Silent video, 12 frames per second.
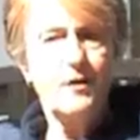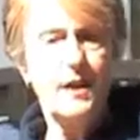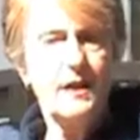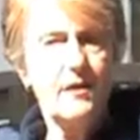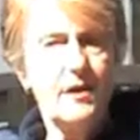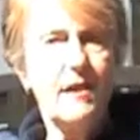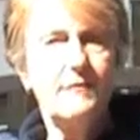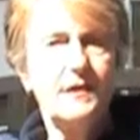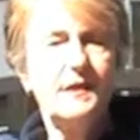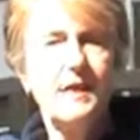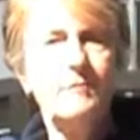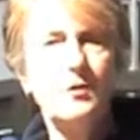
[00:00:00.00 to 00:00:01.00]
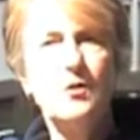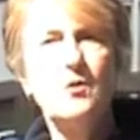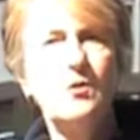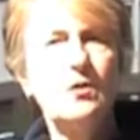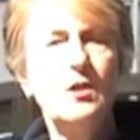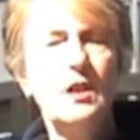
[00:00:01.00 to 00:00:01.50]
though they don't have the same
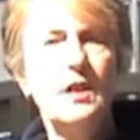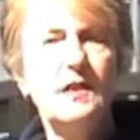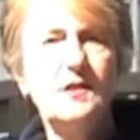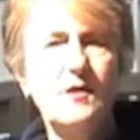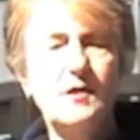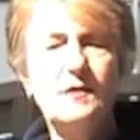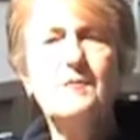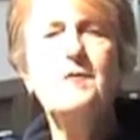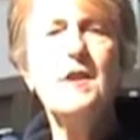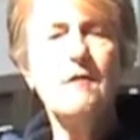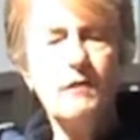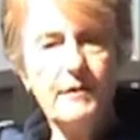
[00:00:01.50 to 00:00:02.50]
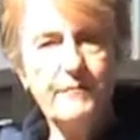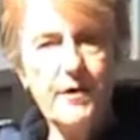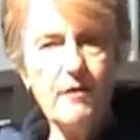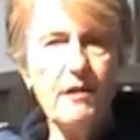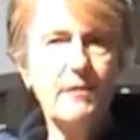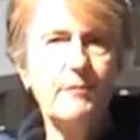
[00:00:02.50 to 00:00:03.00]
law. So it's very,
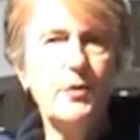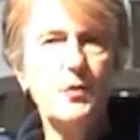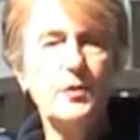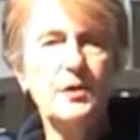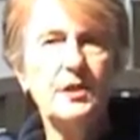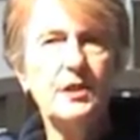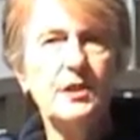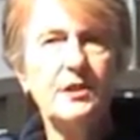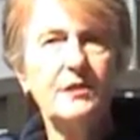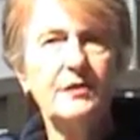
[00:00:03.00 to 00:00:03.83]
very important.